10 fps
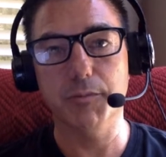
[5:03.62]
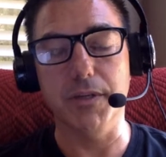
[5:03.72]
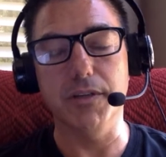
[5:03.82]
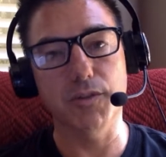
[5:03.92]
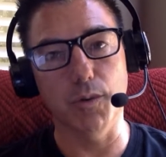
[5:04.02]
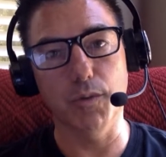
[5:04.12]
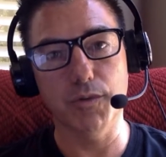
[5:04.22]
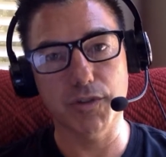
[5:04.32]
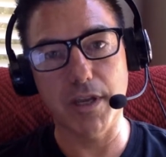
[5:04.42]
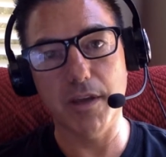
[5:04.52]
piece, so
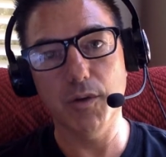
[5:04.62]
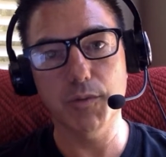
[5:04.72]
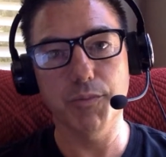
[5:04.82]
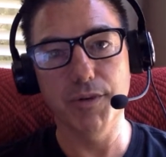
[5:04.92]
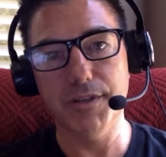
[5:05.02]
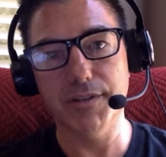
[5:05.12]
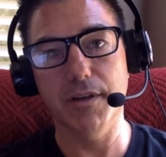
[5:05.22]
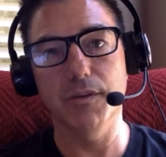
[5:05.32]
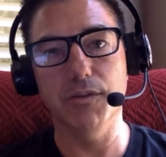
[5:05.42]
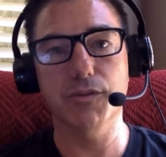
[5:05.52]
sales,
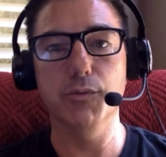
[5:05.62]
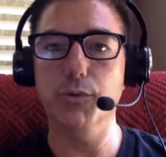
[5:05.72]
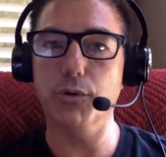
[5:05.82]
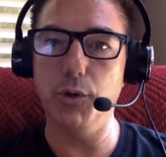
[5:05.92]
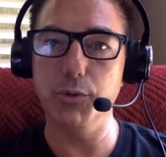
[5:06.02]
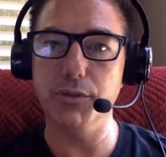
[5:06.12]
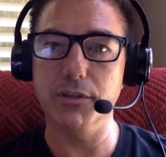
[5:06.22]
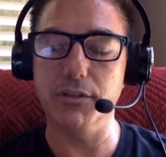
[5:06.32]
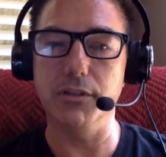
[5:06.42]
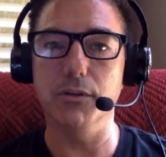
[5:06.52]
pre-sales, through closing
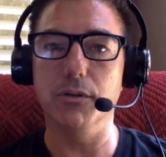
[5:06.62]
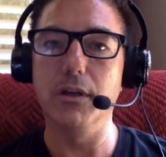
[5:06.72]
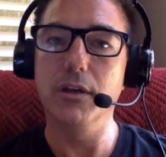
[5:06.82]
the deal,